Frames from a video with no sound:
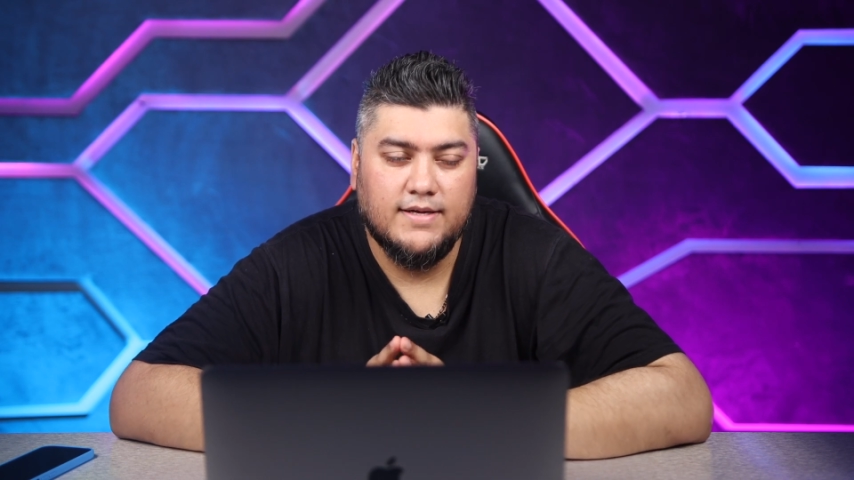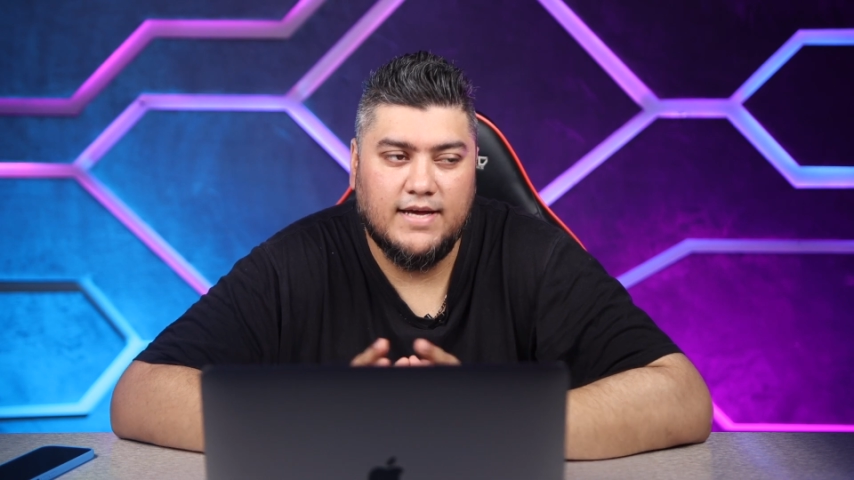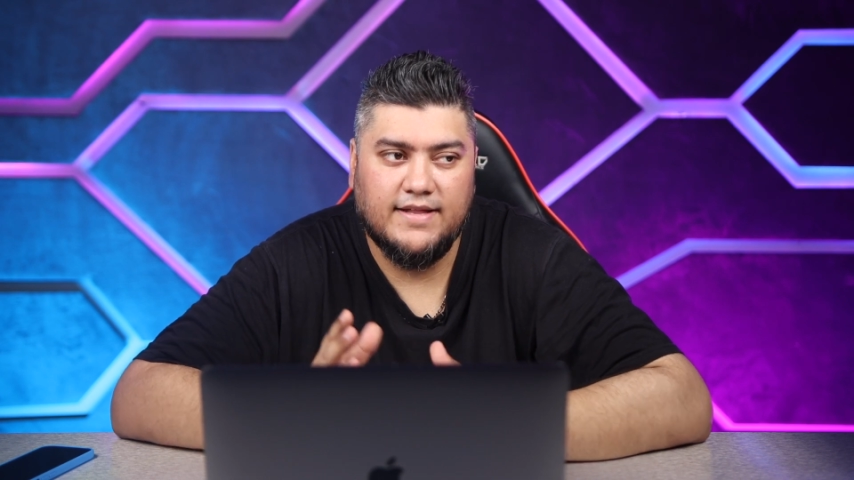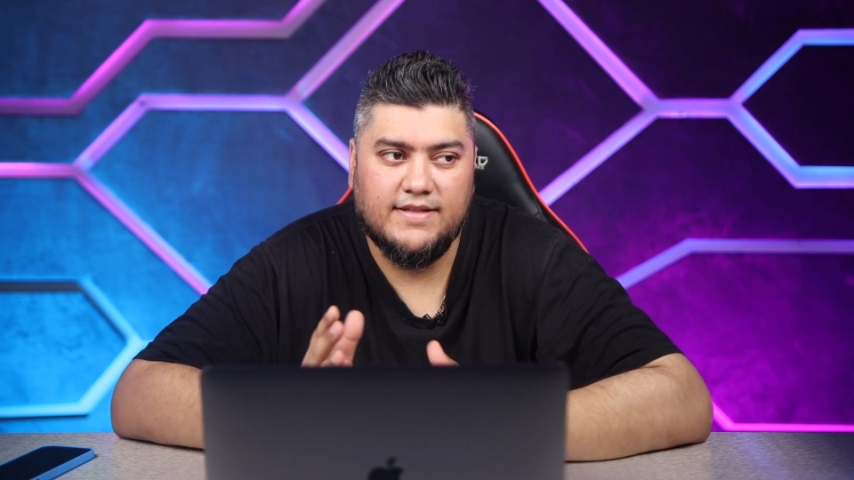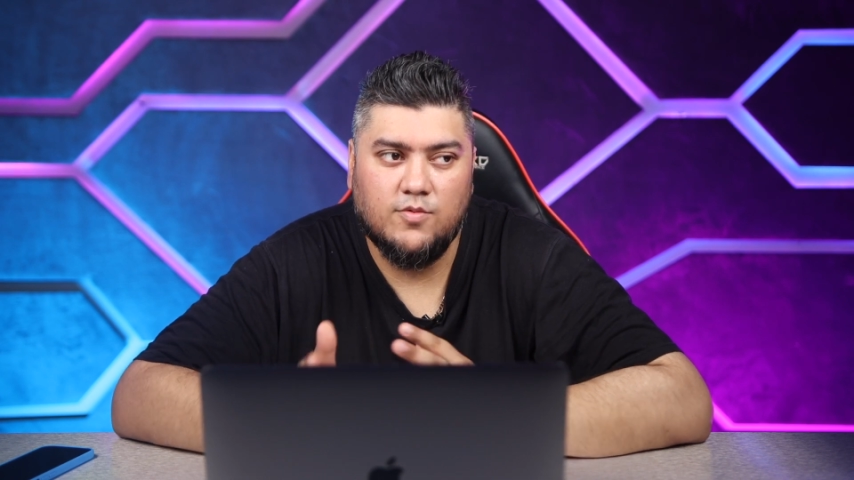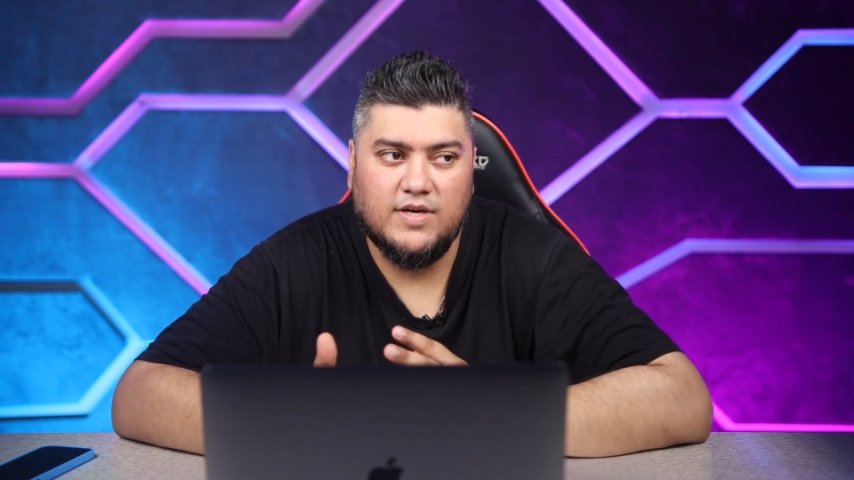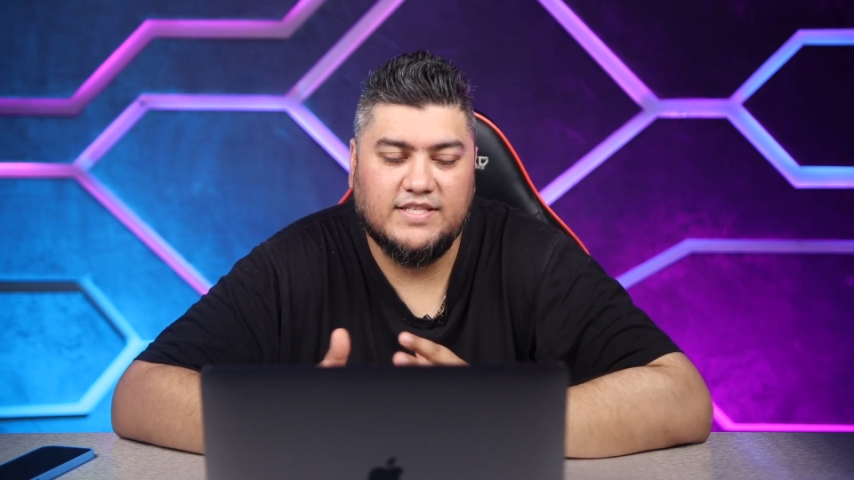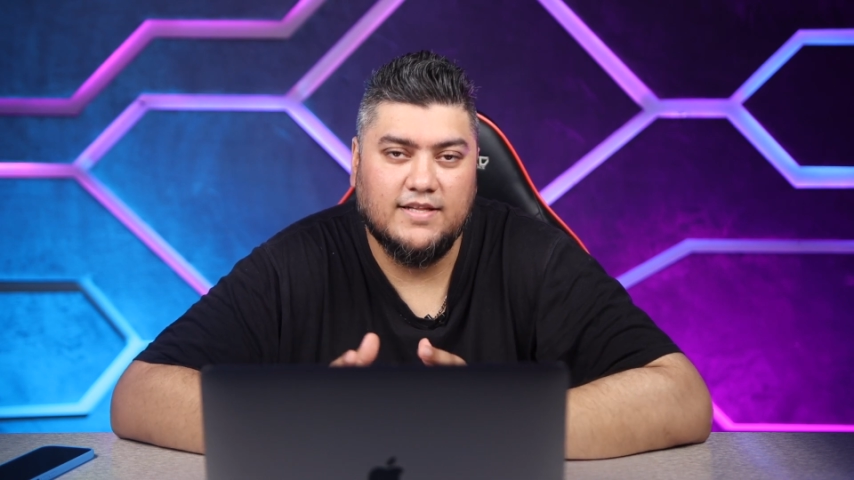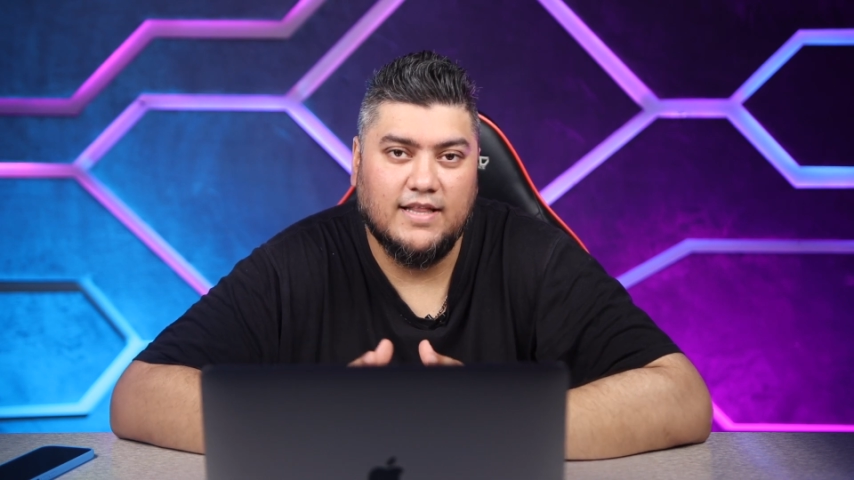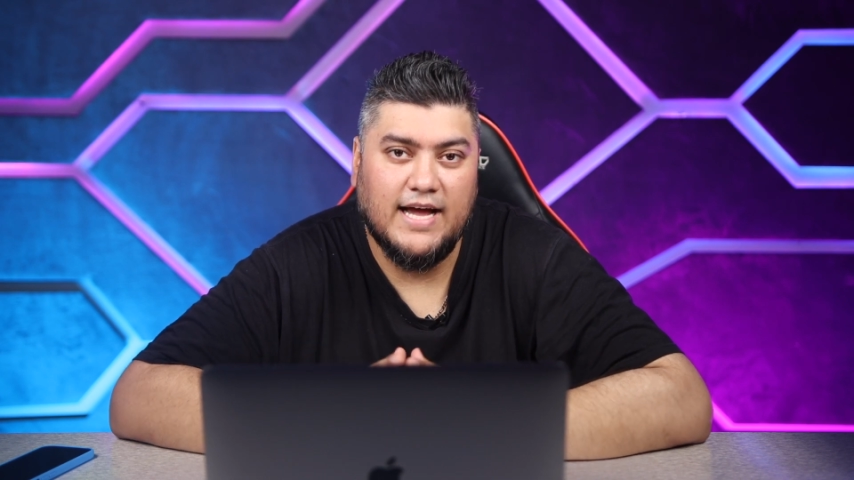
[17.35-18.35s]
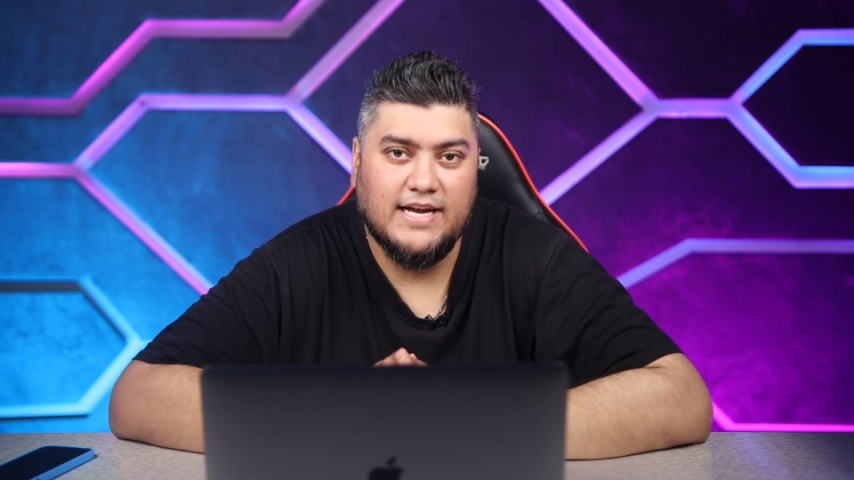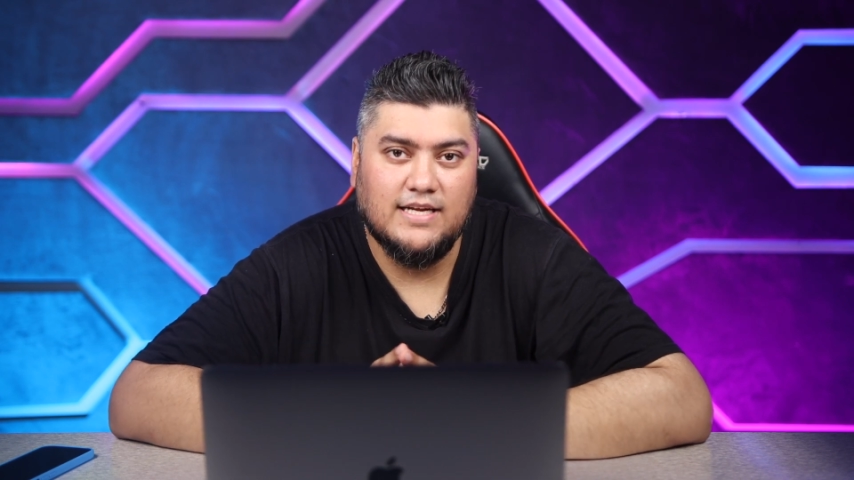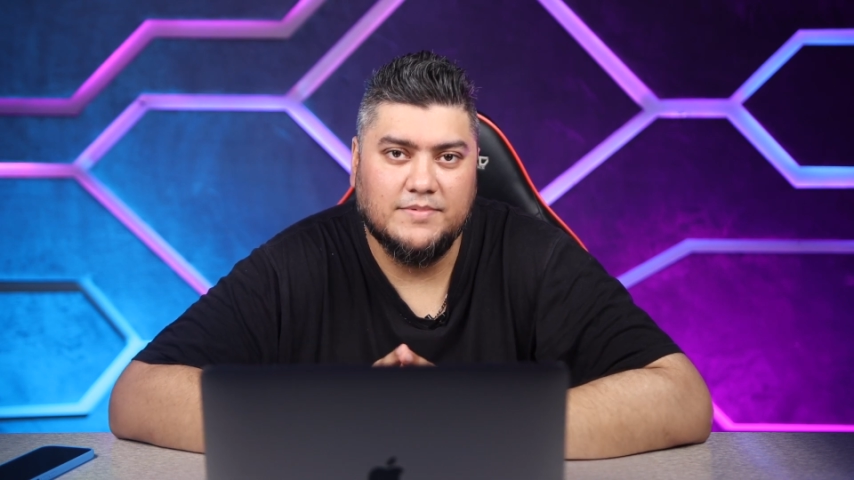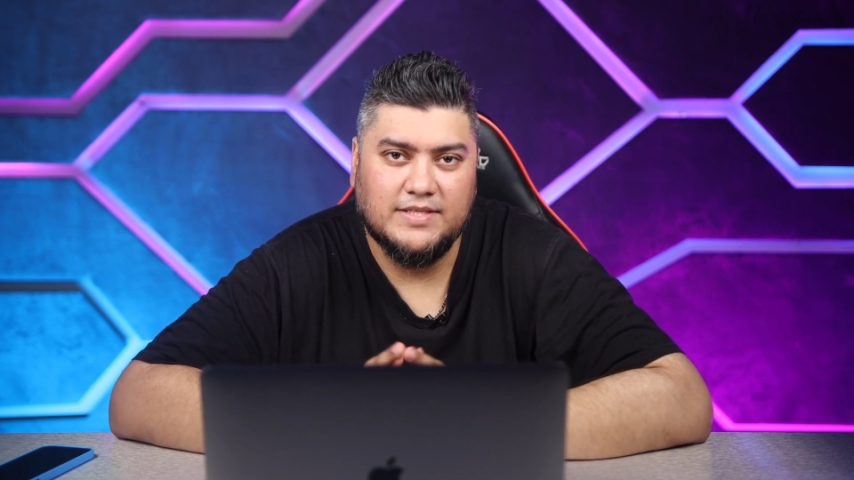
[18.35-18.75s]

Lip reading: and the rest of the lineup,